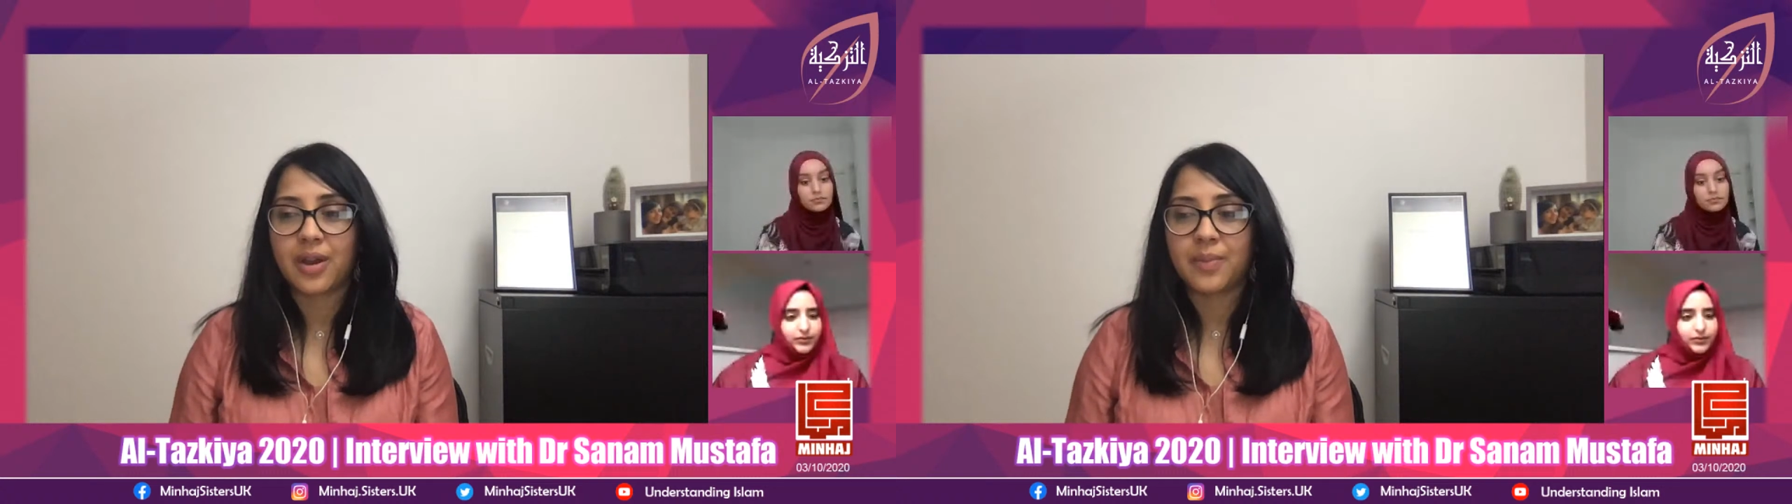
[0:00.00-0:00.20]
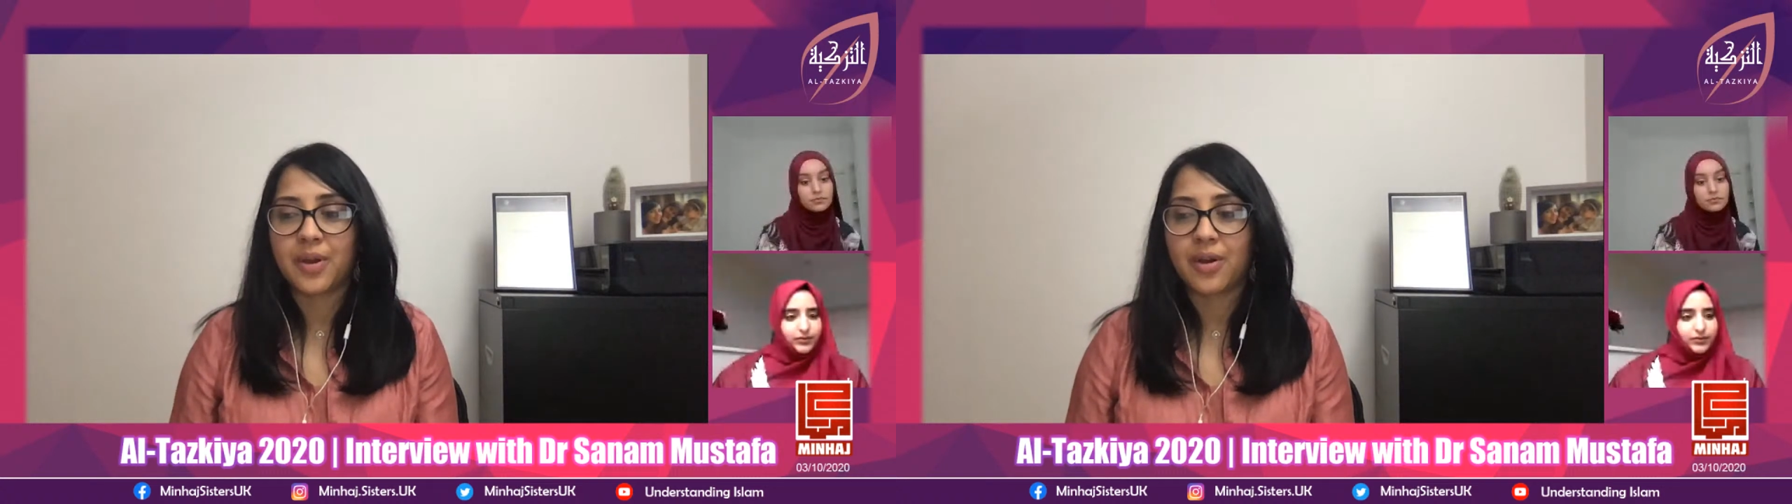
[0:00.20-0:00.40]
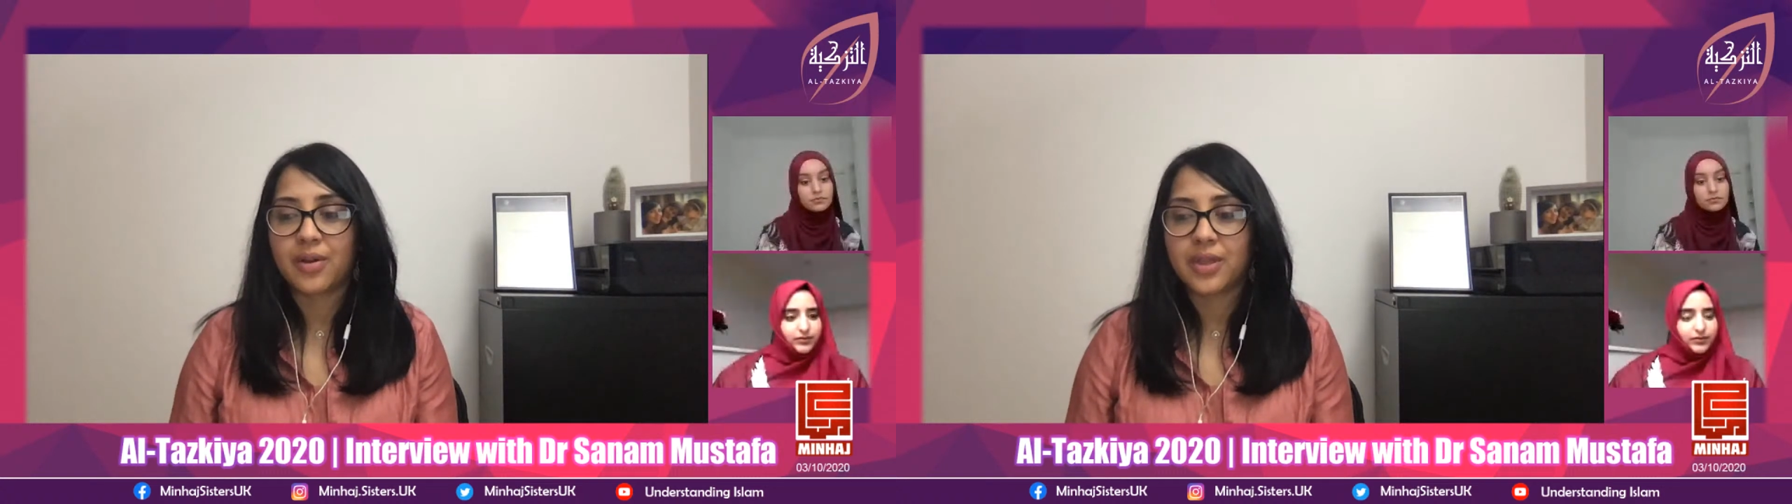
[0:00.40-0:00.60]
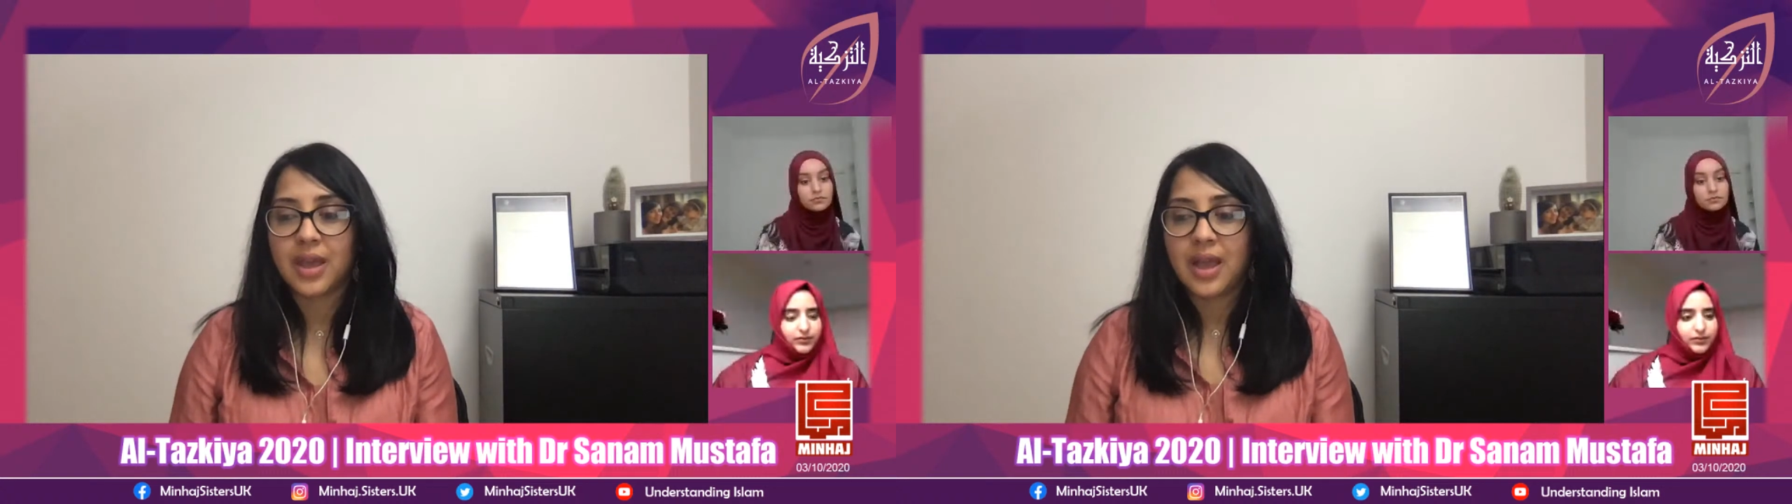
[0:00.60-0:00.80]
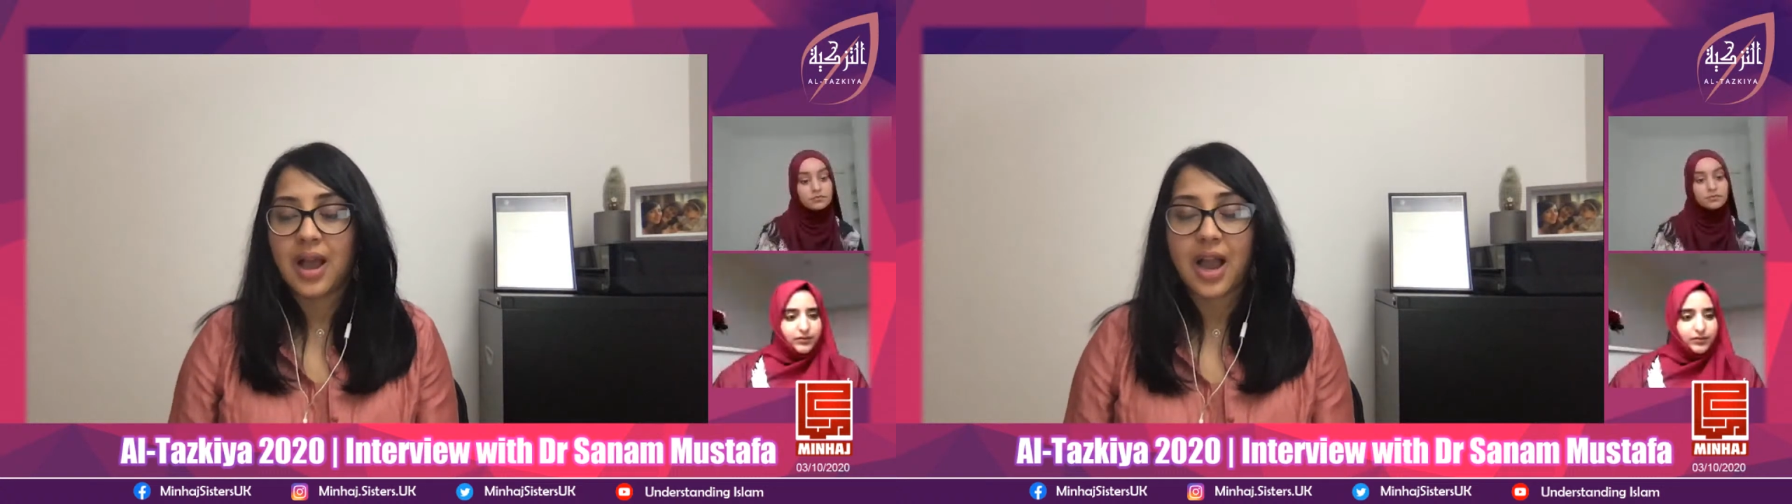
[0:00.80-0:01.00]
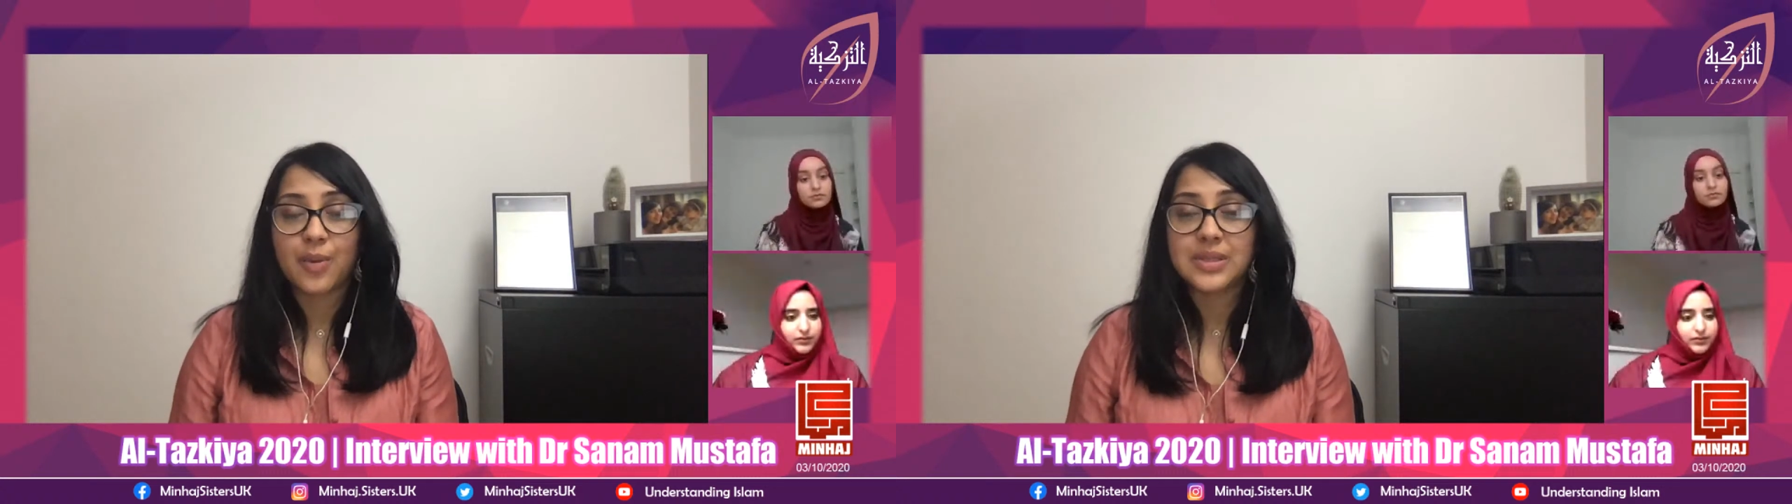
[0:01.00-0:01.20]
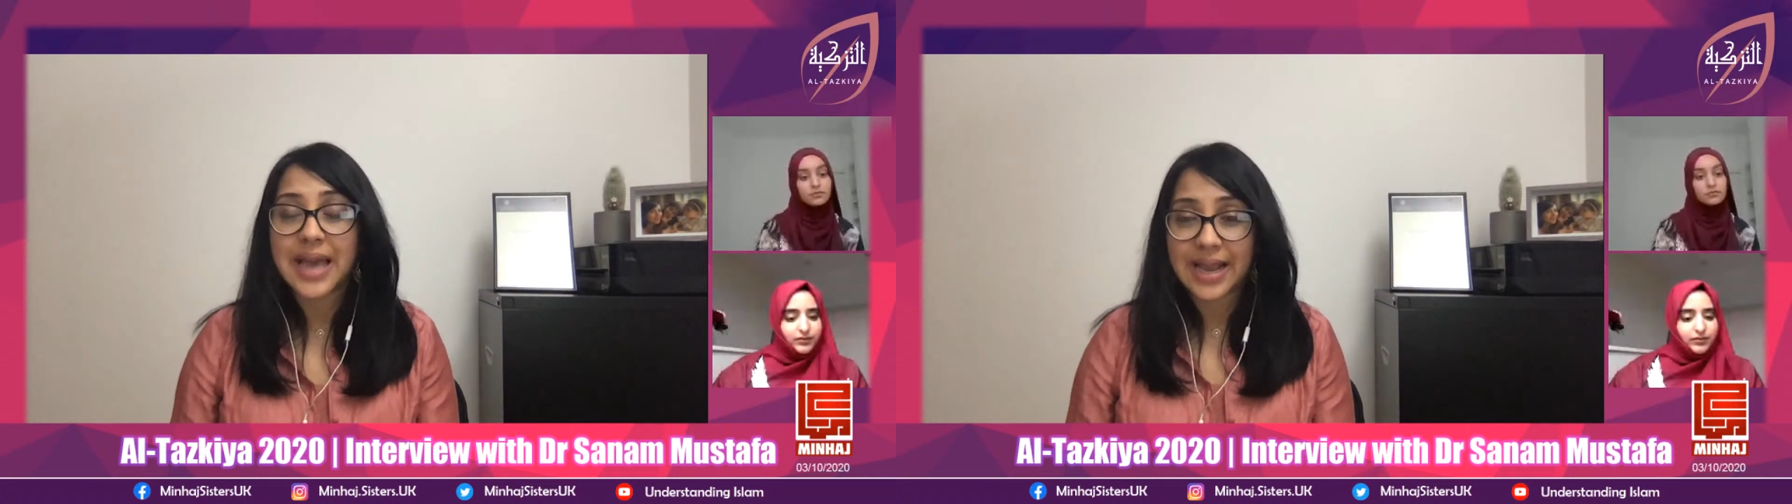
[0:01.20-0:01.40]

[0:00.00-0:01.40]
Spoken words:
in Perth, I was